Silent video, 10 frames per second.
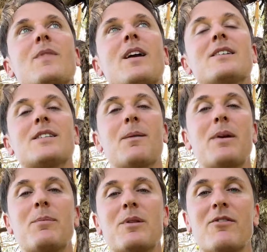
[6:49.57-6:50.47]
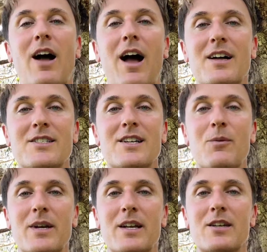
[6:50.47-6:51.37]
Some people have asked, are
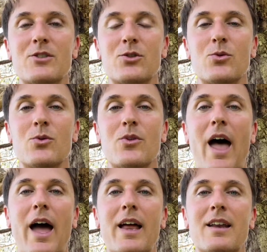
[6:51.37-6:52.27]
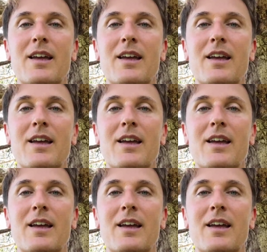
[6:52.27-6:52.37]
we going to do that